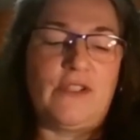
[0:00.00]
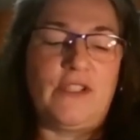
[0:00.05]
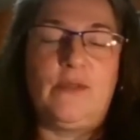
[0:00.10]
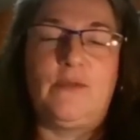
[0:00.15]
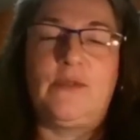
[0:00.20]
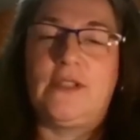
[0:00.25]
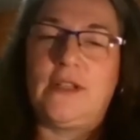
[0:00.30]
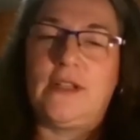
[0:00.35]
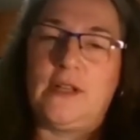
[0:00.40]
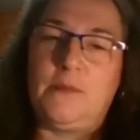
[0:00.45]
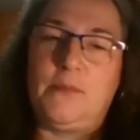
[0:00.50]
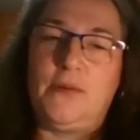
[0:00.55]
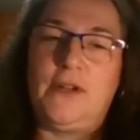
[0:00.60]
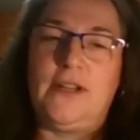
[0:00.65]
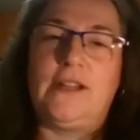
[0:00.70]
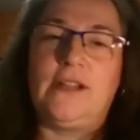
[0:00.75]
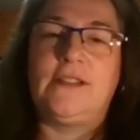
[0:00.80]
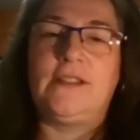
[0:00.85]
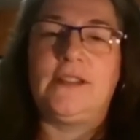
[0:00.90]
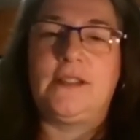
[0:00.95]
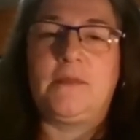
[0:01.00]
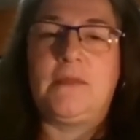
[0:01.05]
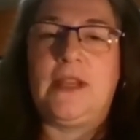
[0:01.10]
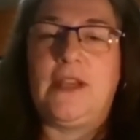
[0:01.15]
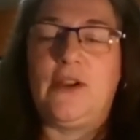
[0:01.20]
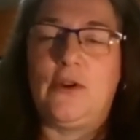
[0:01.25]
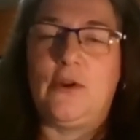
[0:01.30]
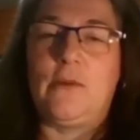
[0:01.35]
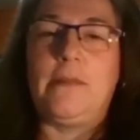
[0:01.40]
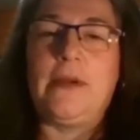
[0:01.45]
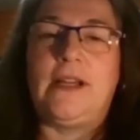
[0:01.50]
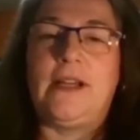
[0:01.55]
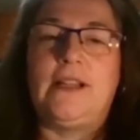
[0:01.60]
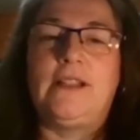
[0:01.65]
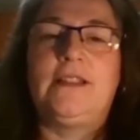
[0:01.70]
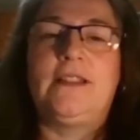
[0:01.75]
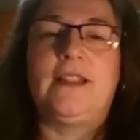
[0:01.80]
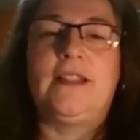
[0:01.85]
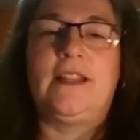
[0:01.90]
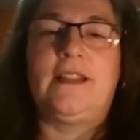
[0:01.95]
and she was going to put in some
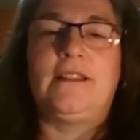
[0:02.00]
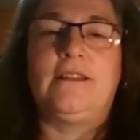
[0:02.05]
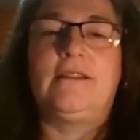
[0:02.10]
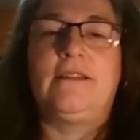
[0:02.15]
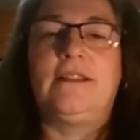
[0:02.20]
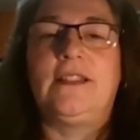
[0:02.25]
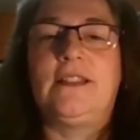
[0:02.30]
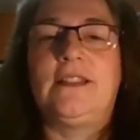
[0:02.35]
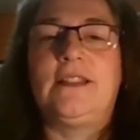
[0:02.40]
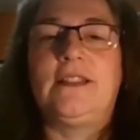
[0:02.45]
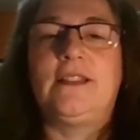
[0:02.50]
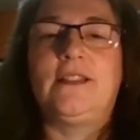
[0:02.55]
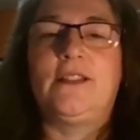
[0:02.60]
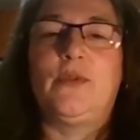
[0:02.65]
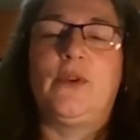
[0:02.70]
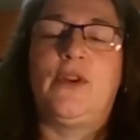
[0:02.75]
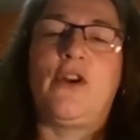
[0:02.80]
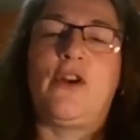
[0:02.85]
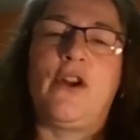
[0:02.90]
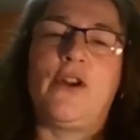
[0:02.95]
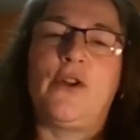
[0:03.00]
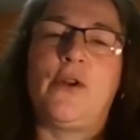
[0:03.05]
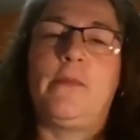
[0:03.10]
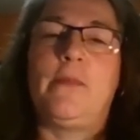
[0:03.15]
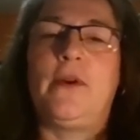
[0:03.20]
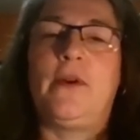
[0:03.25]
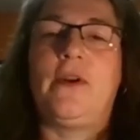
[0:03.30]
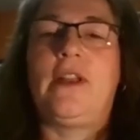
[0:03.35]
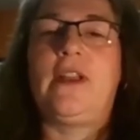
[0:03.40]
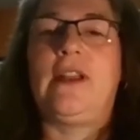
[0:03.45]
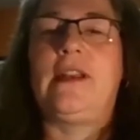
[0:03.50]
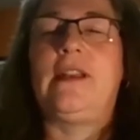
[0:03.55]
earbuds and listen to an audiobook.